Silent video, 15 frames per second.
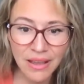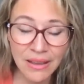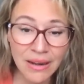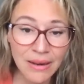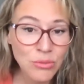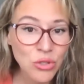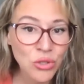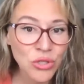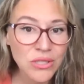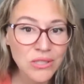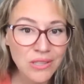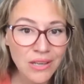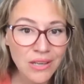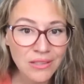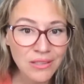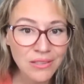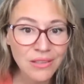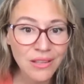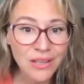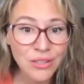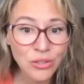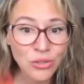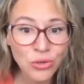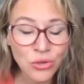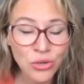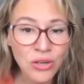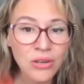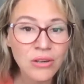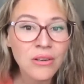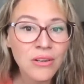And I'm so excited that
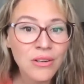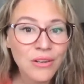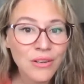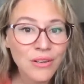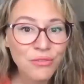you are